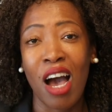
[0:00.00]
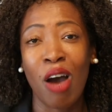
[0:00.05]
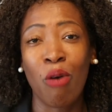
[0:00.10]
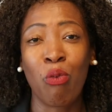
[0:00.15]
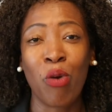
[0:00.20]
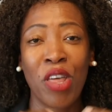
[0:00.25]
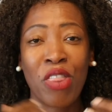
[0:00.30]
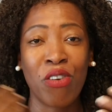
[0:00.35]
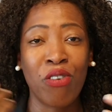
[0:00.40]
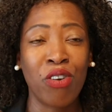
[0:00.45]

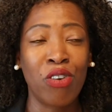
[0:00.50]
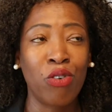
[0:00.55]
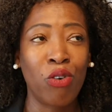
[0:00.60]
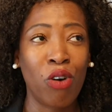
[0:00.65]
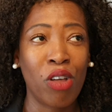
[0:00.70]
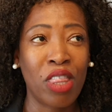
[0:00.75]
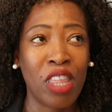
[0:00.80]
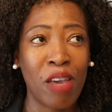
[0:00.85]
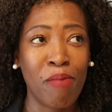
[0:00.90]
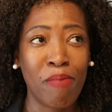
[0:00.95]
whether or
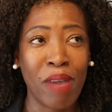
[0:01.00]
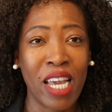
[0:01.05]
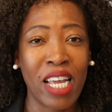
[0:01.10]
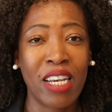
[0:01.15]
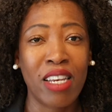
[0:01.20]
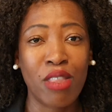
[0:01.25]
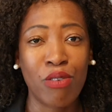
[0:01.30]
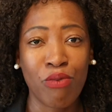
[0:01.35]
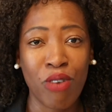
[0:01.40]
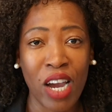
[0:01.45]
not they
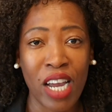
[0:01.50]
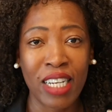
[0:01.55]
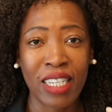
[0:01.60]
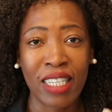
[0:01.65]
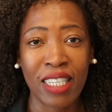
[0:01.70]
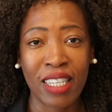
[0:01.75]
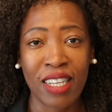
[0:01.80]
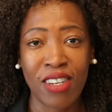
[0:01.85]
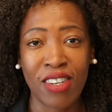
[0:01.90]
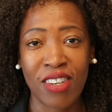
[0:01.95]
made the right
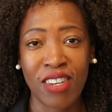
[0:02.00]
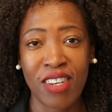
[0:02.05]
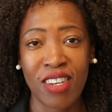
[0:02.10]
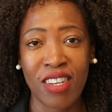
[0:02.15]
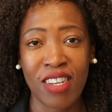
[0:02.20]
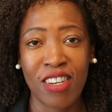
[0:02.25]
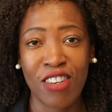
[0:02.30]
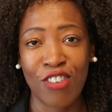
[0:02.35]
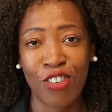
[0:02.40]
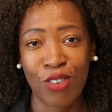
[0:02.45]
decision
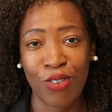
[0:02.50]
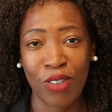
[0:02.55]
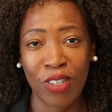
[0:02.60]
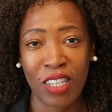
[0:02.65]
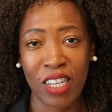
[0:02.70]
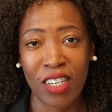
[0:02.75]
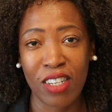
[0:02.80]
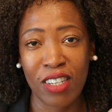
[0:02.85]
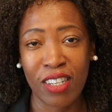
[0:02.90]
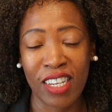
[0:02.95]
in
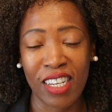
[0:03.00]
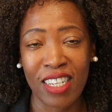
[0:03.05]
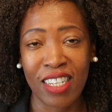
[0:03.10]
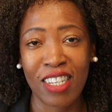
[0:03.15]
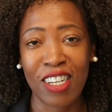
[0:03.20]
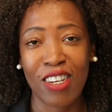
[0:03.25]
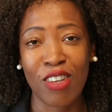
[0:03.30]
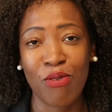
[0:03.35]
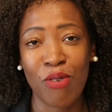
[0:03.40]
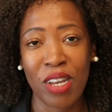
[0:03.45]
choosing to
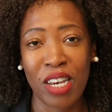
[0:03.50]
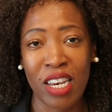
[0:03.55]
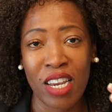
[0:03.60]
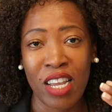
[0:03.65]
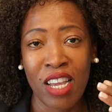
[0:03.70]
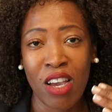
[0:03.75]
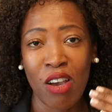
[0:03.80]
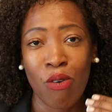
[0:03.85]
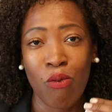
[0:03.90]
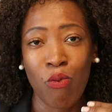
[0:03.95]

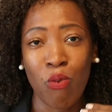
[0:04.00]
continuing